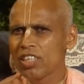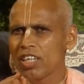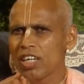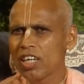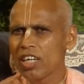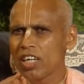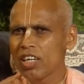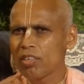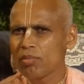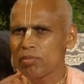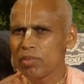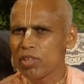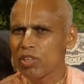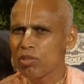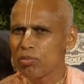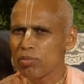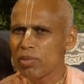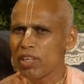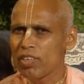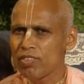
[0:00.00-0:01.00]

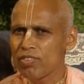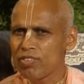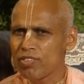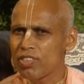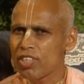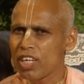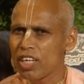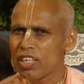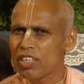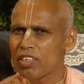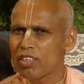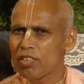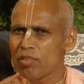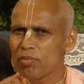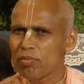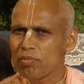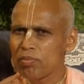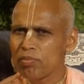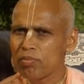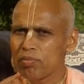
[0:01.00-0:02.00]
Prabhupada said,
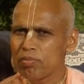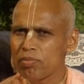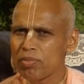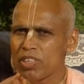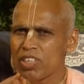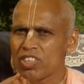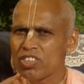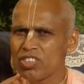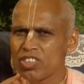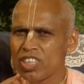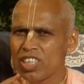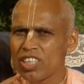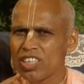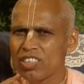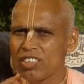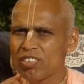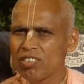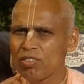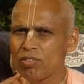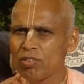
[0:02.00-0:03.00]
but he
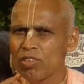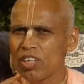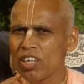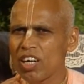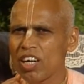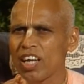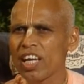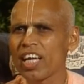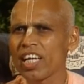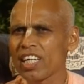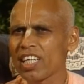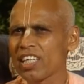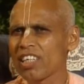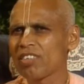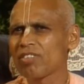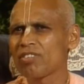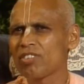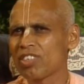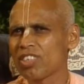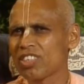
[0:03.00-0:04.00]
said what
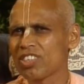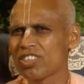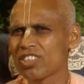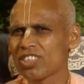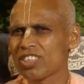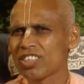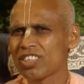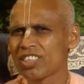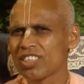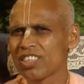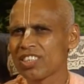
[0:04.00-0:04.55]
lacking was